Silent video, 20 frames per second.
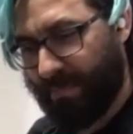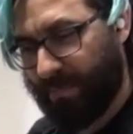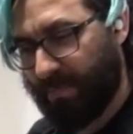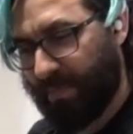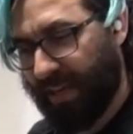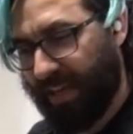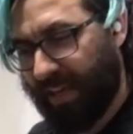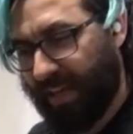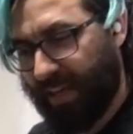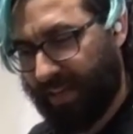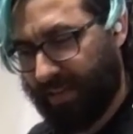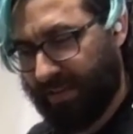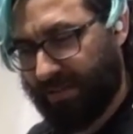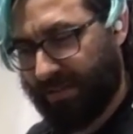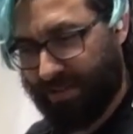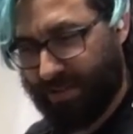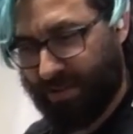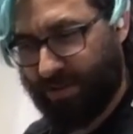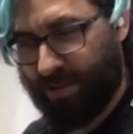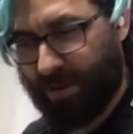me
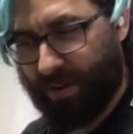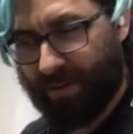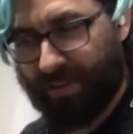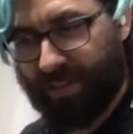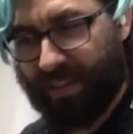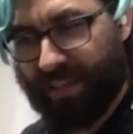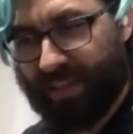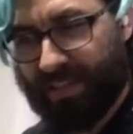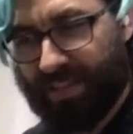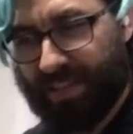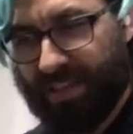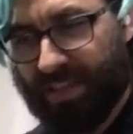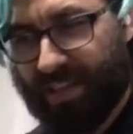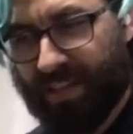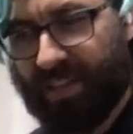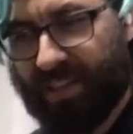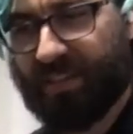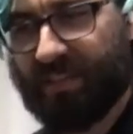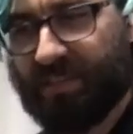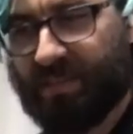struggling
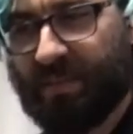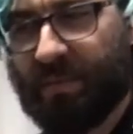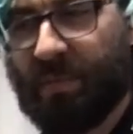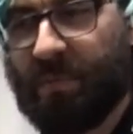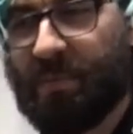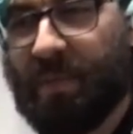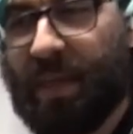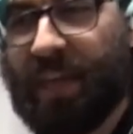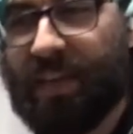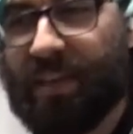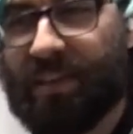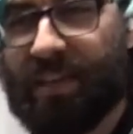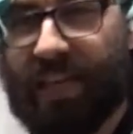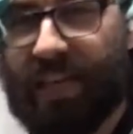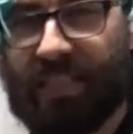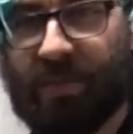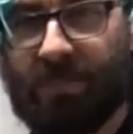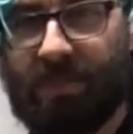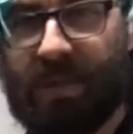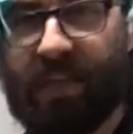to
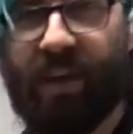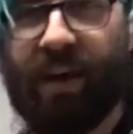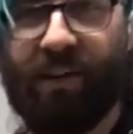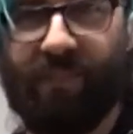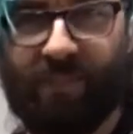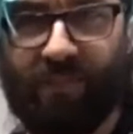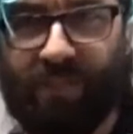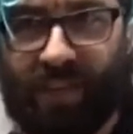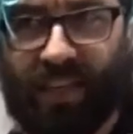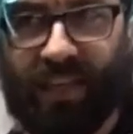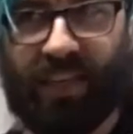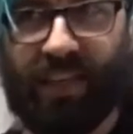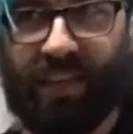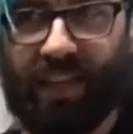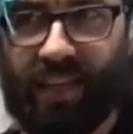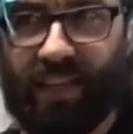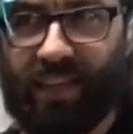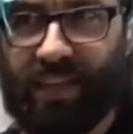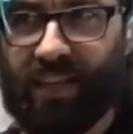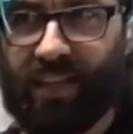to be confident
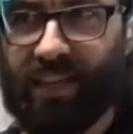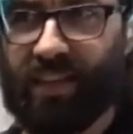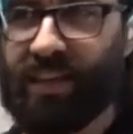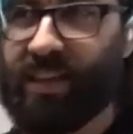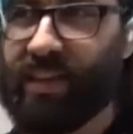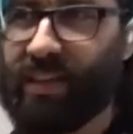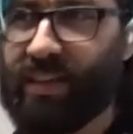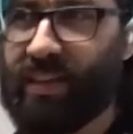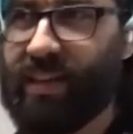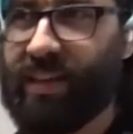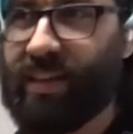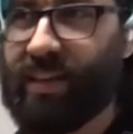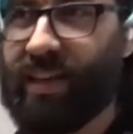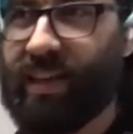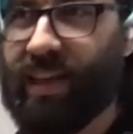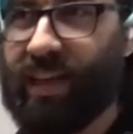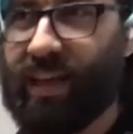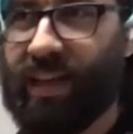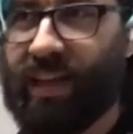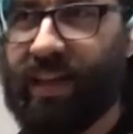in
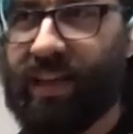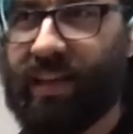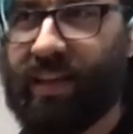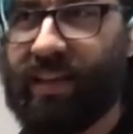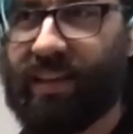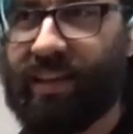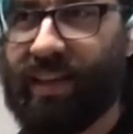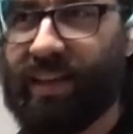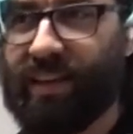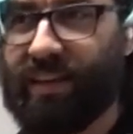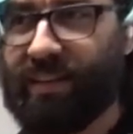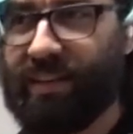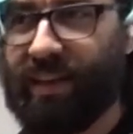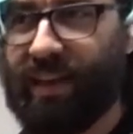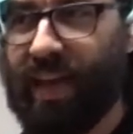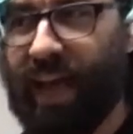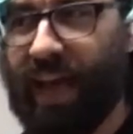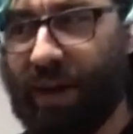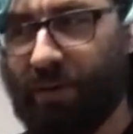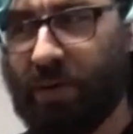how
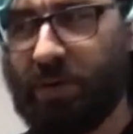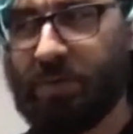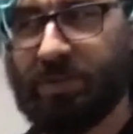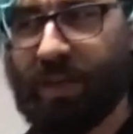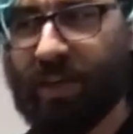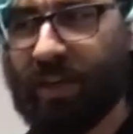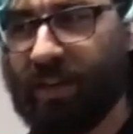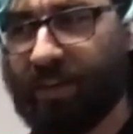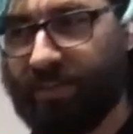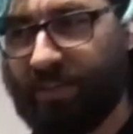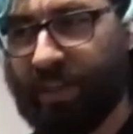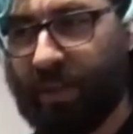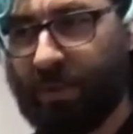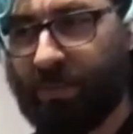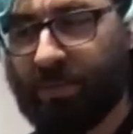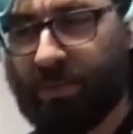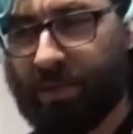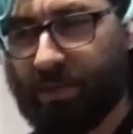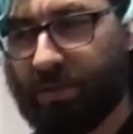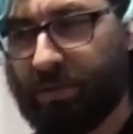I was going to
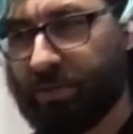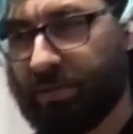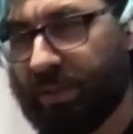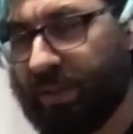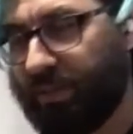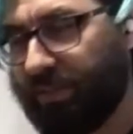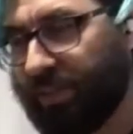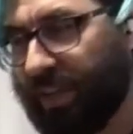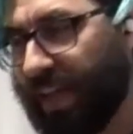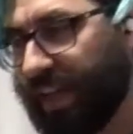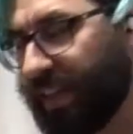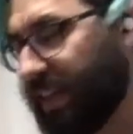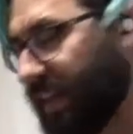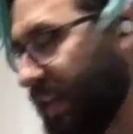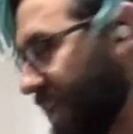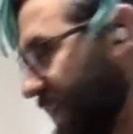develop the truly flat